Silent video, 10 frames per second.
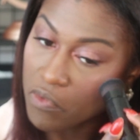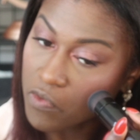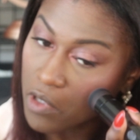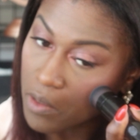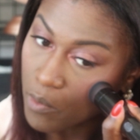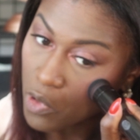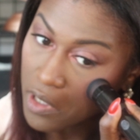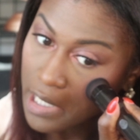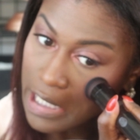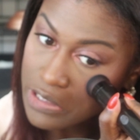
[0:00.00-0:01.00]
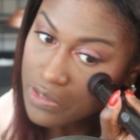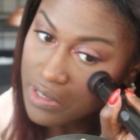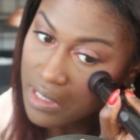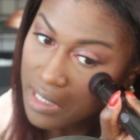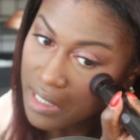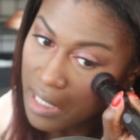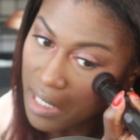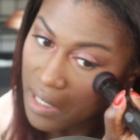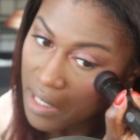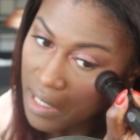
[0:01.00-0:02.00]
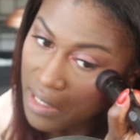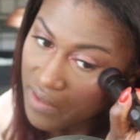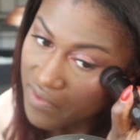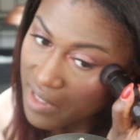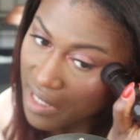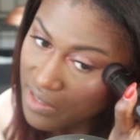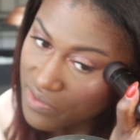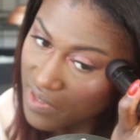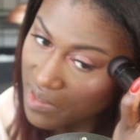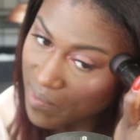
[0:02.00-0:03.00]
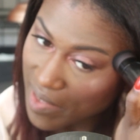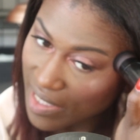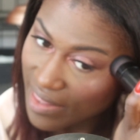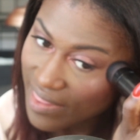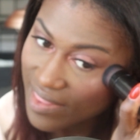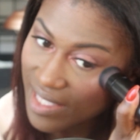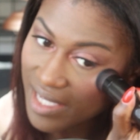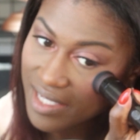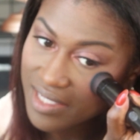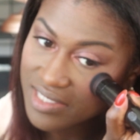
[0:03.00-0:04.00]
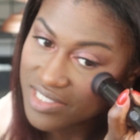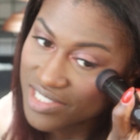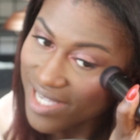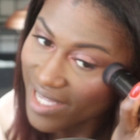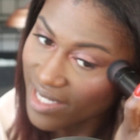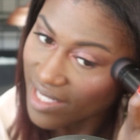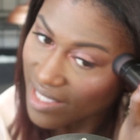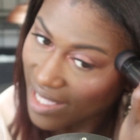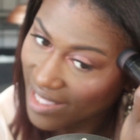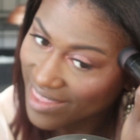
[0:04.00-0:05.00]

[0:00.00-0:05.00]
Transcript: For a more natural look, I definitely ain't trying to be shining like